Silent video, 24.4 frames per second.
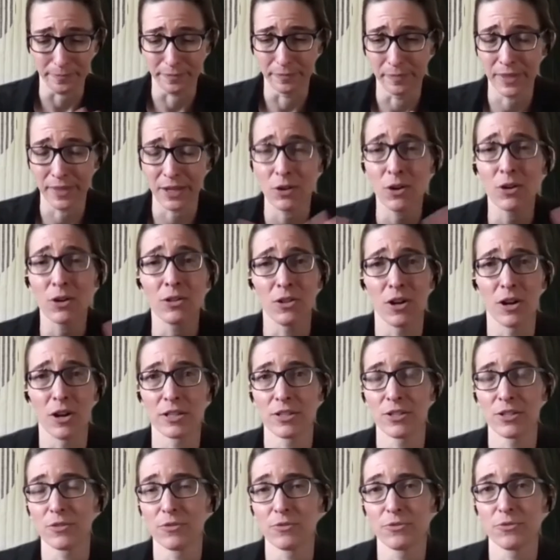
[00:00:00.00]
there are
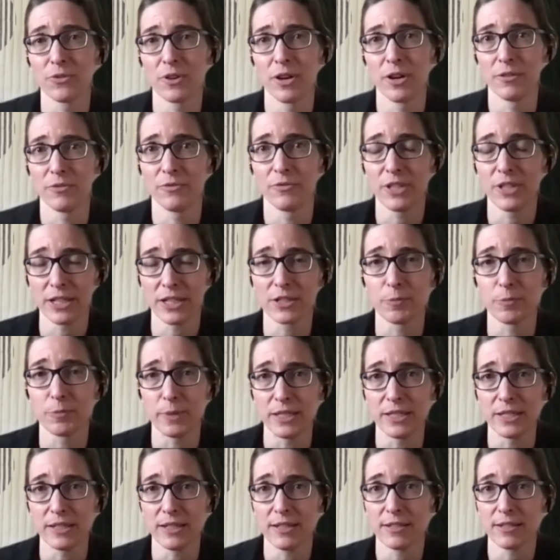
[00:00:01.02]
lots of, of tick
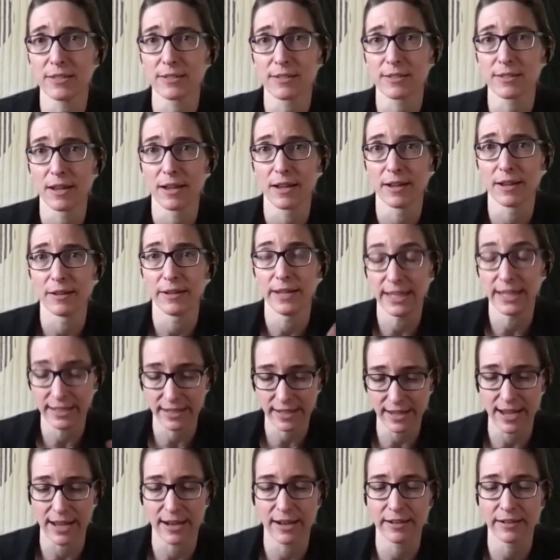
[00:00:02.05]
species uh, in
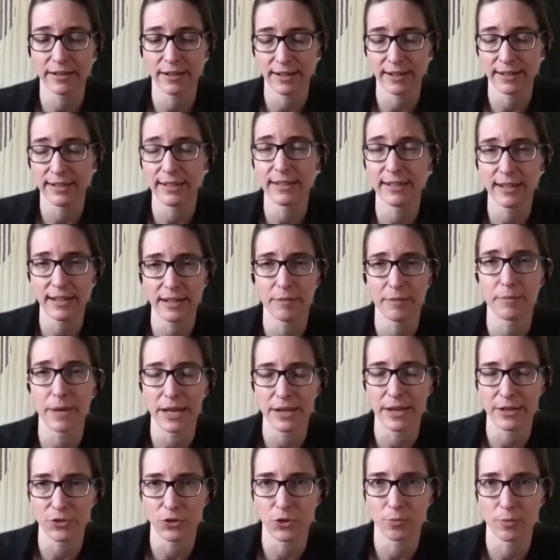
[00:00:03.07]
Canada and in
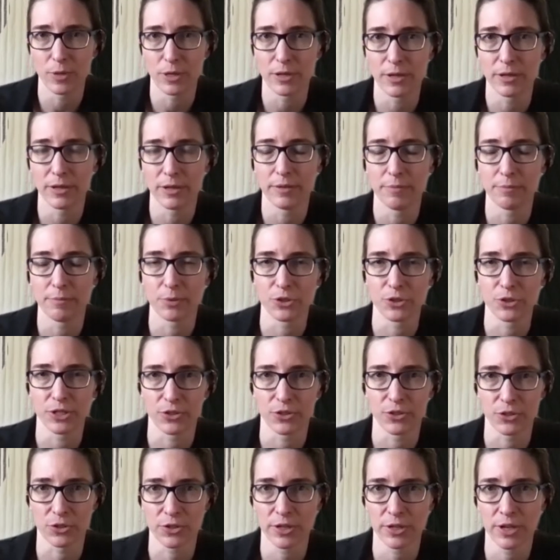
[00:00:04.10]
Manitoba in
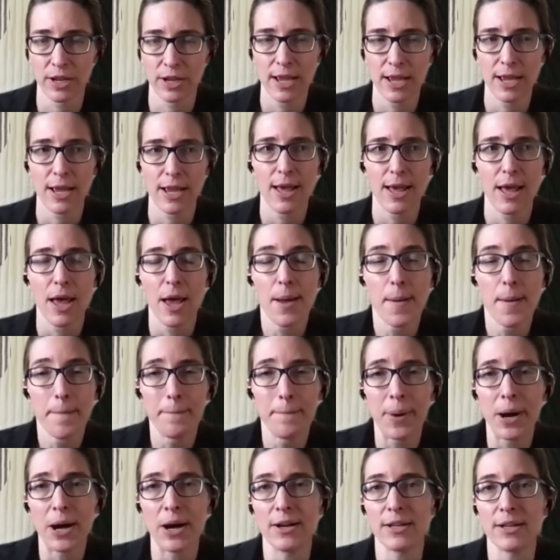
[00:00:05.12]
particular, mm-hmm.
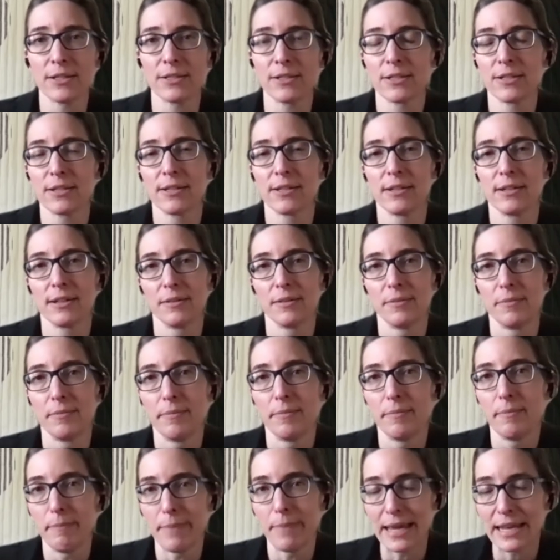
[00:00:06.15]
but
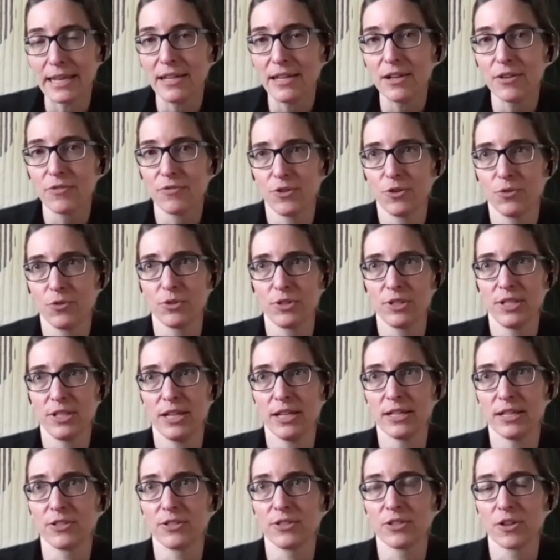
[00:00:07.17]
many of those
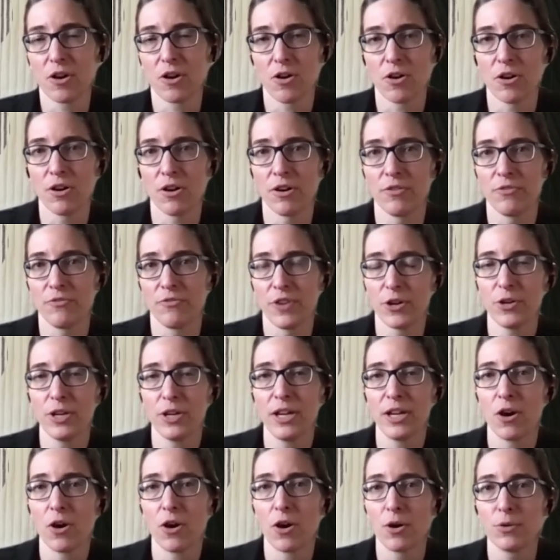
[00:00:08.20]
ticks are very
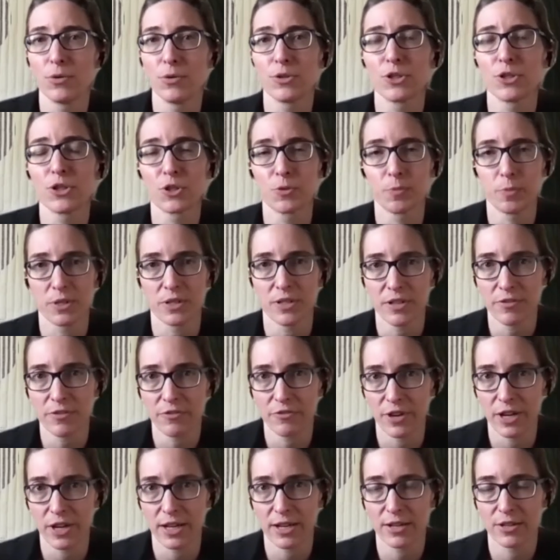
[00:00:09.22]
host
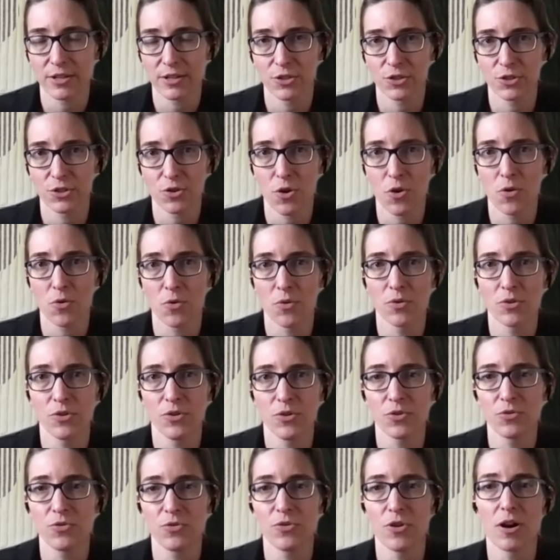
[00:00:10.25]
specific. So
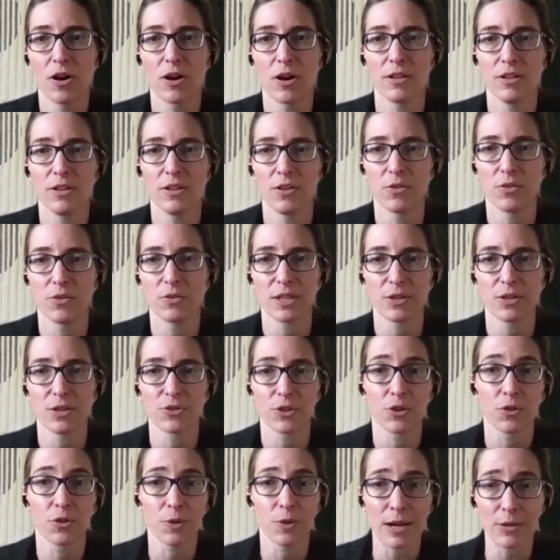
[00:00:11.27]
you're not, you know, there's a
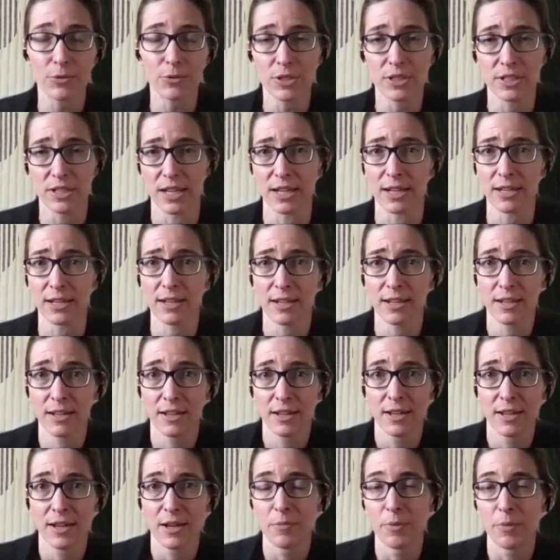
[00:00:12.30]
grouse tick,
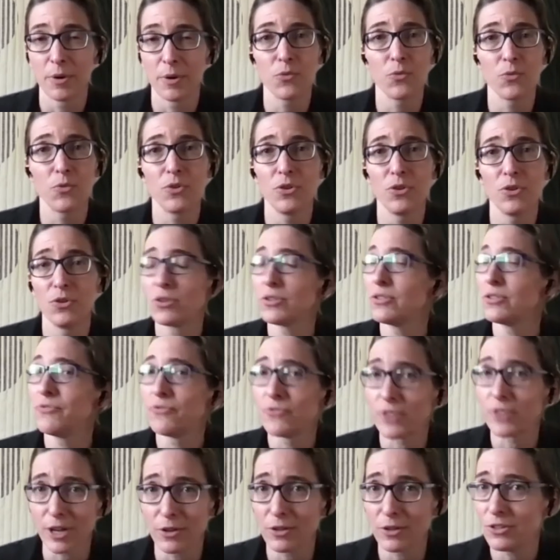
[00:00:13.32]
but you're
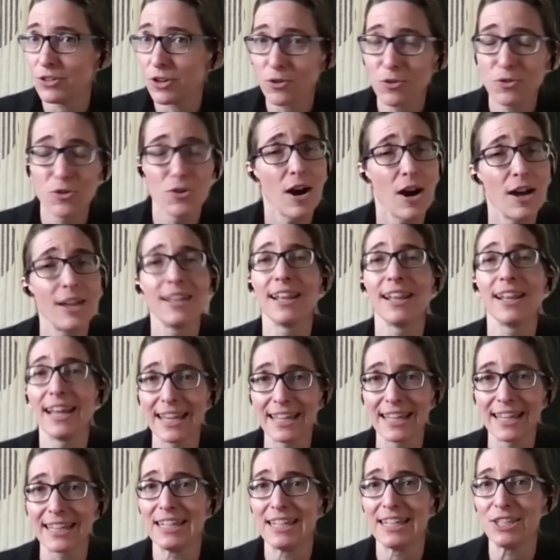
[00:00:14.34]
very you're not
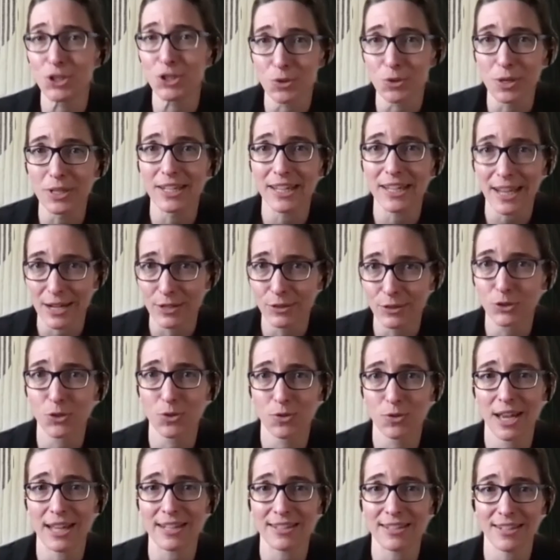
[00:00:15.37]
likely to encounter
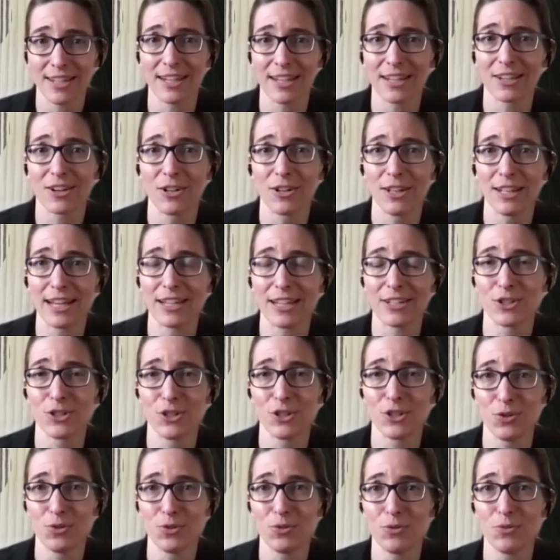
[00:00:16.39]
that tick unless
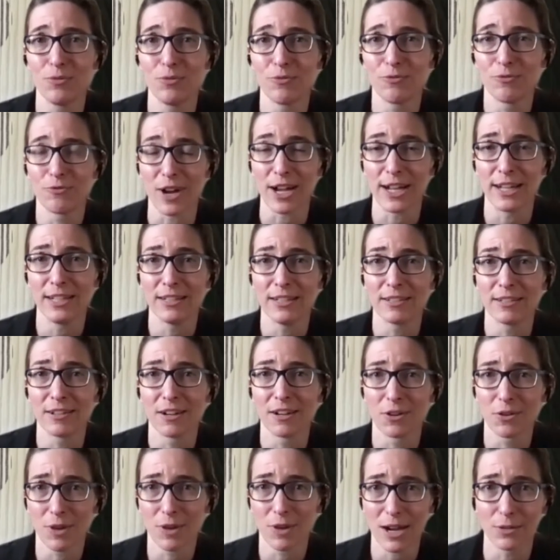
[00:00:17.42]
you find a
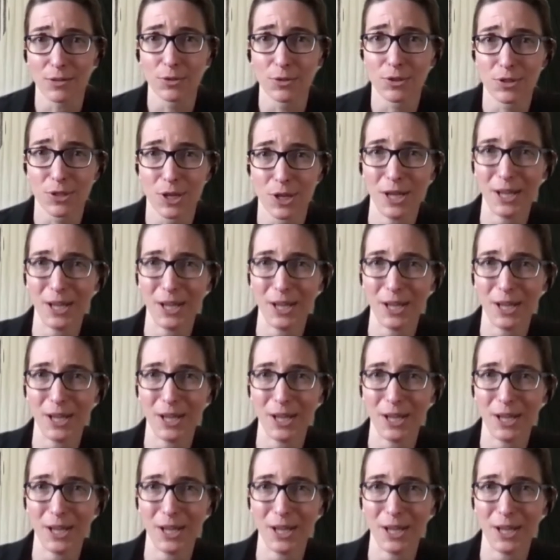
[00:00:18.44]
grouse